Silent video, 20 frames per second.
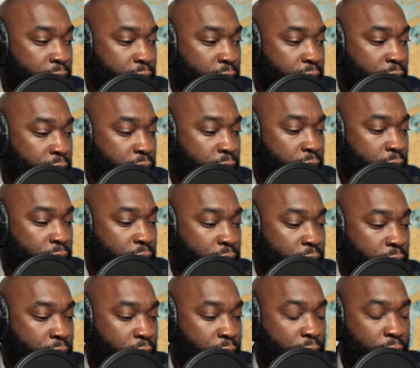
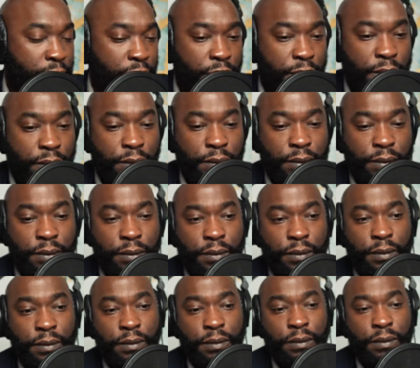
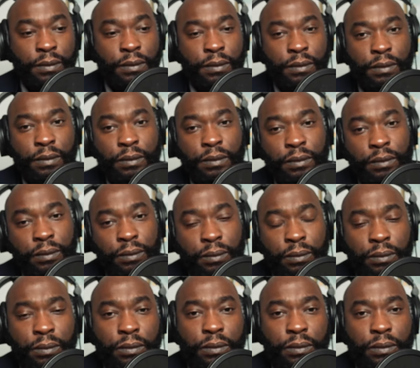No one is speaking in this clip.